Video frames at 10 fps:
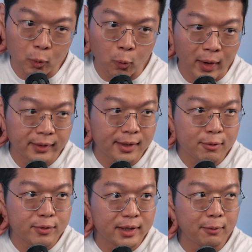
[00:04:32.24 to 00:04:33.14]
one day
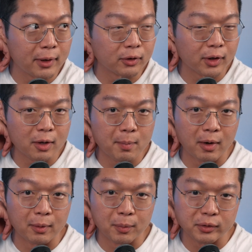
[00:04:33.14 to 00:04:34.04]
really we're talking
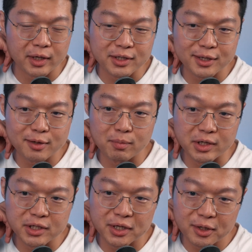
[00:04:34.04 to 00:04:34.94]
about potentially
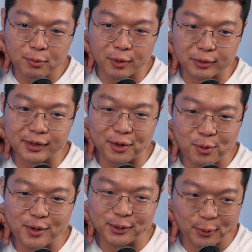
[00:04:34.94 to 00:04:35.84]
machine will take
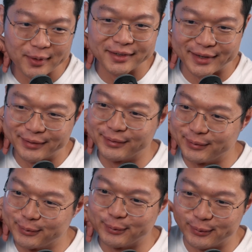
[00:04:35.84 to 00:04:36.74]
over the world and